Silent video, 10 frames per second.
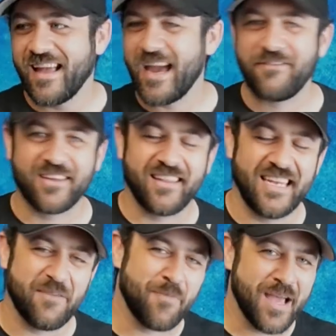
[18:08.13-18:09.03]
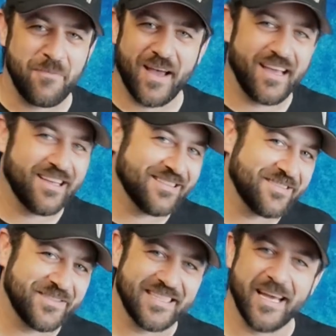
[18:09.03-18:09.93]
have to clean up my piles
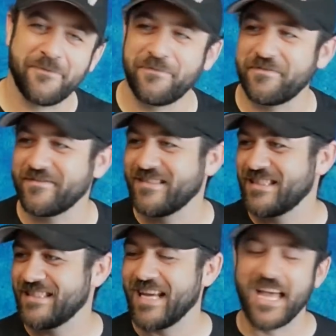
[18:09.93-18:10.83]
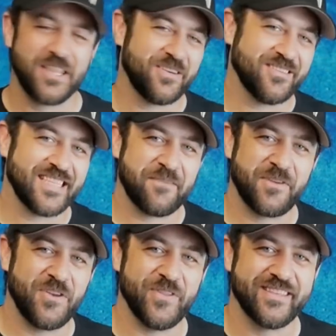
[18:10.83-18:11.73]
of stuff. Others have
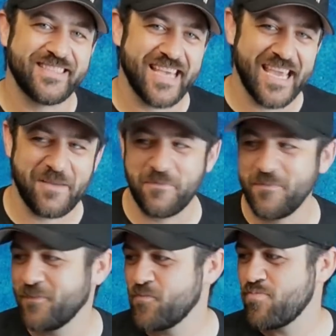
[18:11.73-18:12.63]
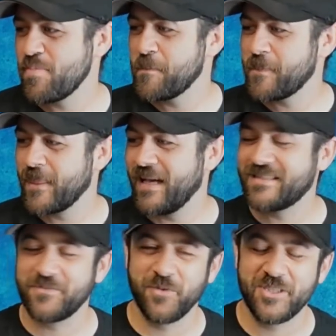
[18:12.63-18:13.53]
to do the same.
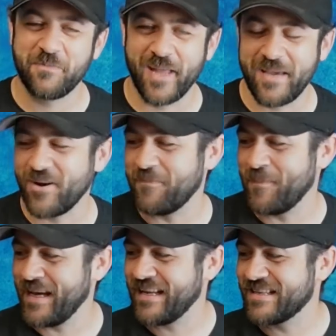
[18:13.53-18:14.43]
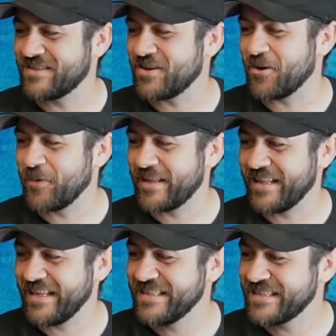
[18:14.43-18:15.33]
We'll just blame it on me to start with,
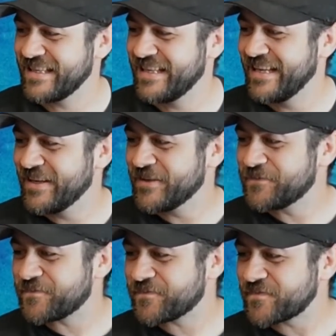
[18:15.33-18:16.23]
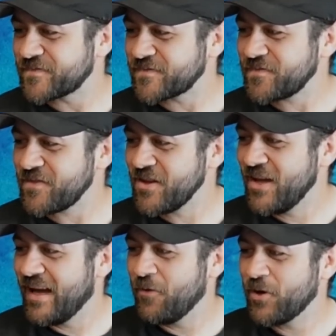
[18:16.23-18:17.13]
at least.
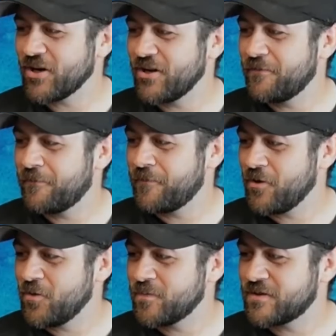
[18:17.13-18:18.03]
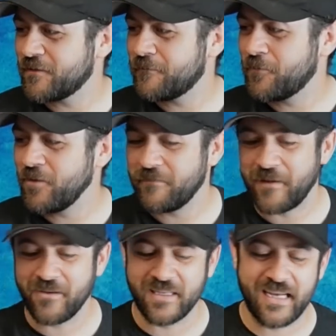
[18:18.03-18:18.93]
What are good foams for the
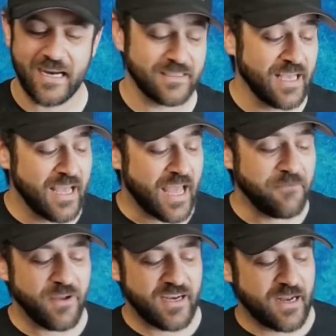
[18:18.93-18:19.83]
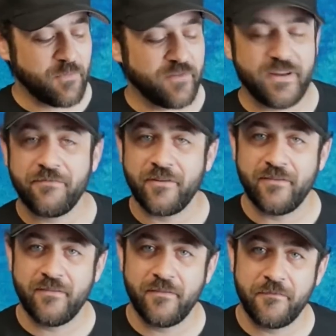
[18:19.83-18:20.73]
Falcon tires? I've ran a number of
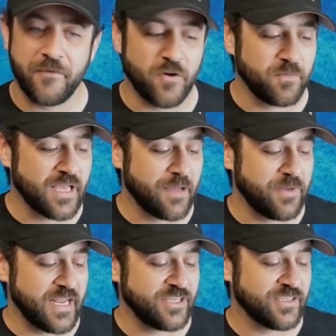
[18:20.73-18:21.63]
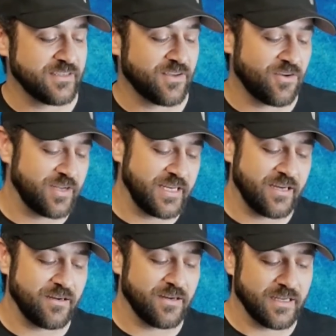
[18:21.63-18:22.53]
different foam combinations on
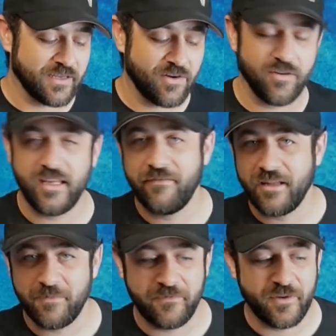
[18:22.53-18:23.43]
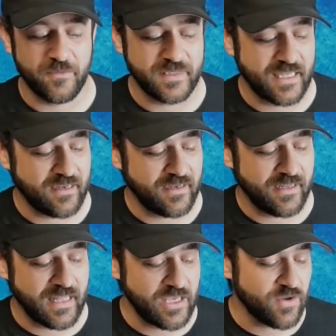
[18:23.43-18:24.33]
here. Currently available foams
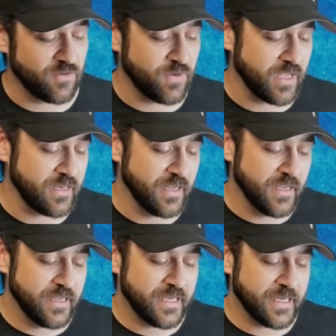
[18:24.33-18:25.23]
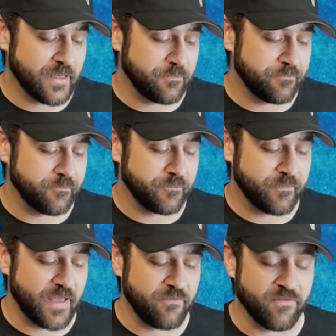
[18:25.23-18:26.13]
that you can run.
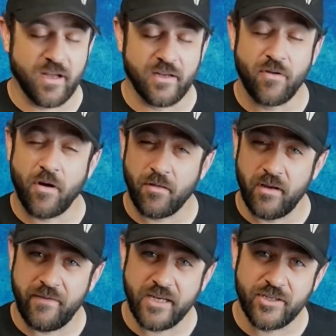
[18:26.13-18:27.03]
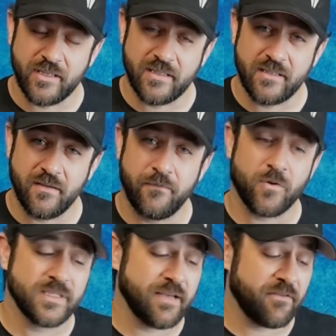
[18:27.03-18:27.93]
I've run Carl Innovations
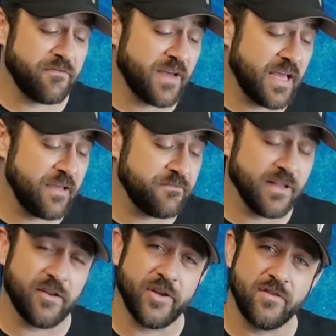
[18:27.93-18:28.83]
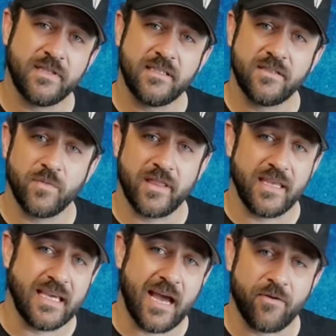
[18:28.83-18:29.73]
475 Lil Novas with
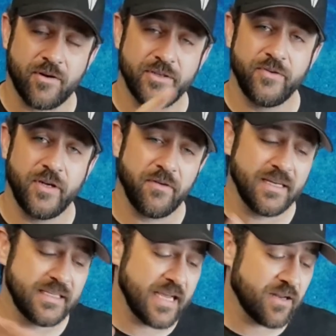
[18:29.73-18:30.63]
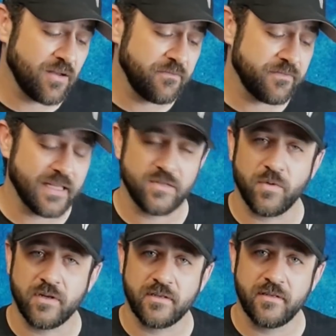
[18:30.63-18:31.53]
the outer tuning ring taken off. That's
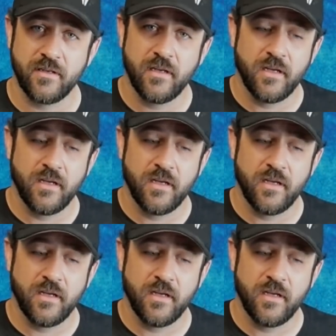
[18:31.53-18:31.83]
worked